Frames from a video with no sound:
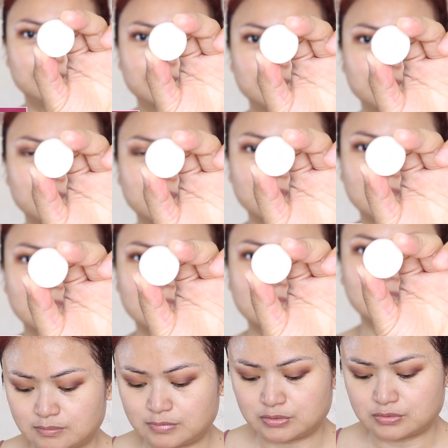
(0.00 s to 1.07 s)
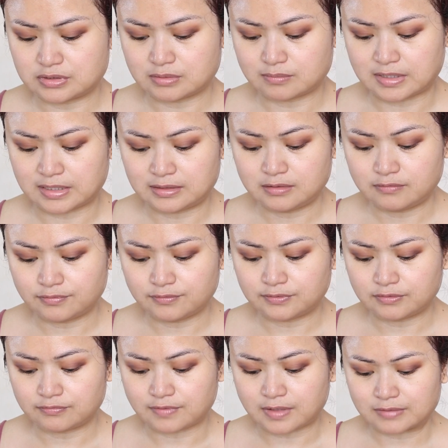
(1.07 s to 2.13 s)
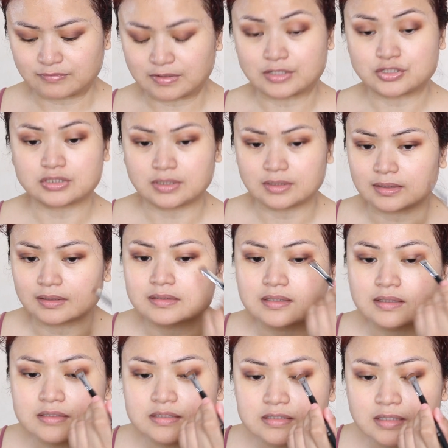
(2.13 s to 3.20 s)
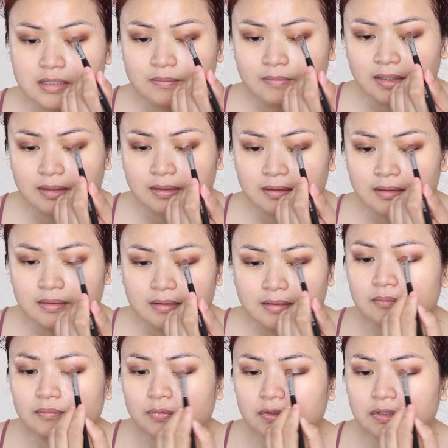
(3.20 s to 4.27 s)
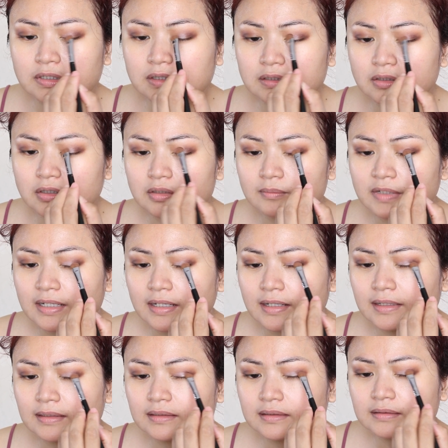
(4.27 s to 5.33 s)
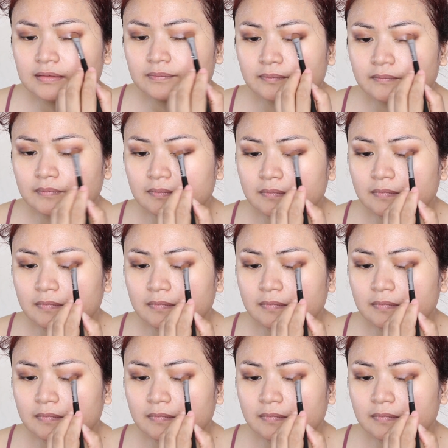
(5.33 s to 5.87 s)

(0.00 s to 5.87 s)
I'm going to be using my E55 eye shading Sigma. Putting it on my eyelid.